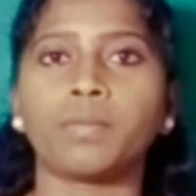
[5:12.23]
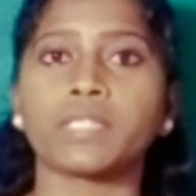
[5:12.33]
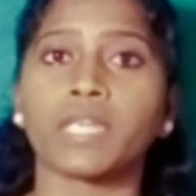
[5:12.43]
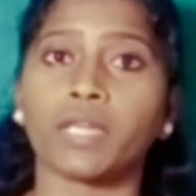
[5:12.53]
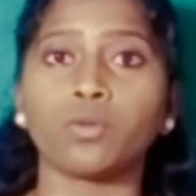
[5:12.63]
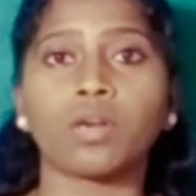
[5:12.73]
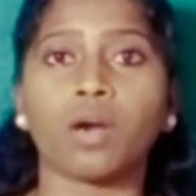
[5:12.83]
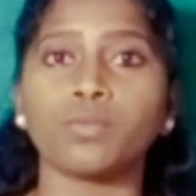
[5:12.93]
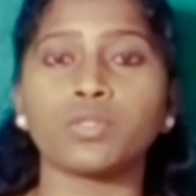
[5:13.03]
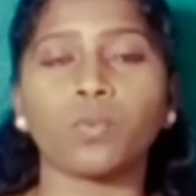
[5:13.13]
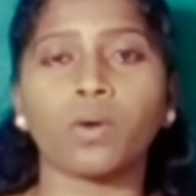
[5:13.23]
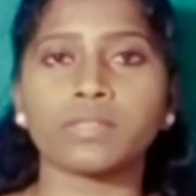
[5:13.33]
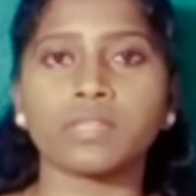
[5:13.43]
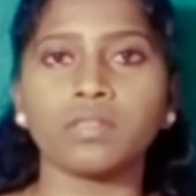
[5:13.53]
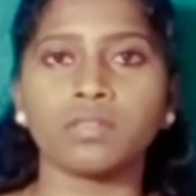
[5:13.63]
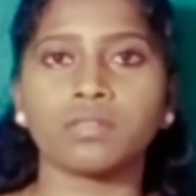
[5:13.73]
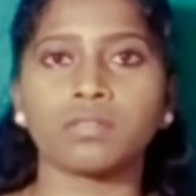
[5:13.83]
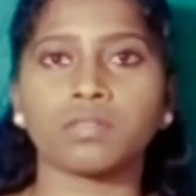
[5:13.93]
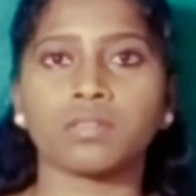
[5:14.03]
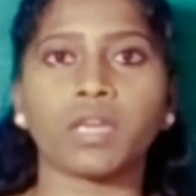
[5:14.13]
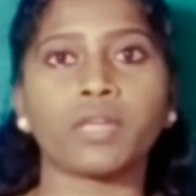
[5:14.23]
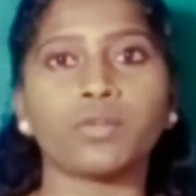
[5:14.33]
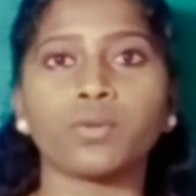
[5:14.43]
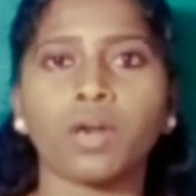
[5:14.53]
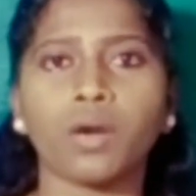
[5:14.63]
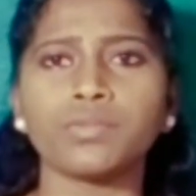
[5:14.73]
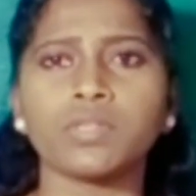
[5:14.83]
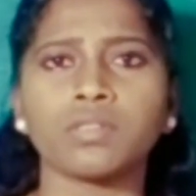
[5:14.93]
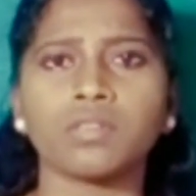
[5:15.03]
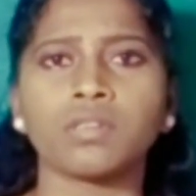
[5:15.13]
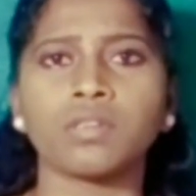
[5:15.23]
but can you count water? Can you count?